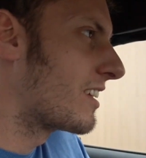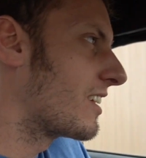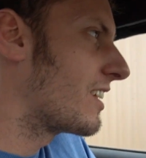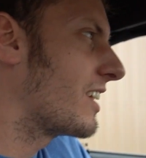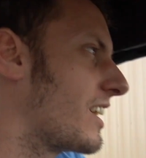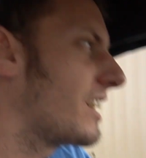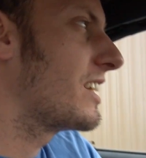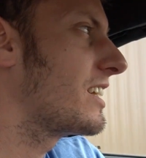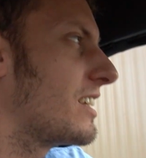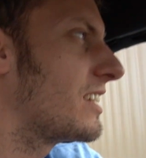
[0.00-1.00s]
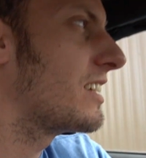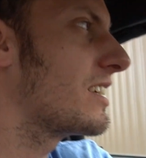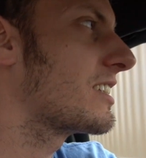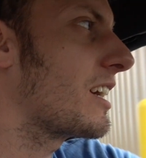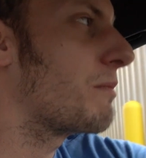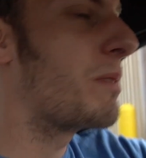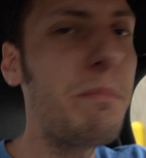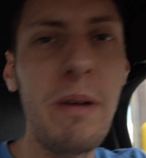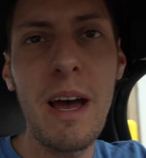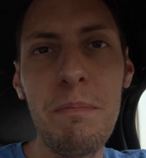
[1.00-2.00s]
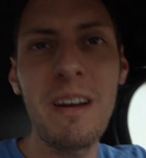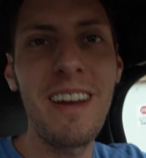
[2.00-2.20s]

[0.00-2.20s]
All right, it's got a bit of pep.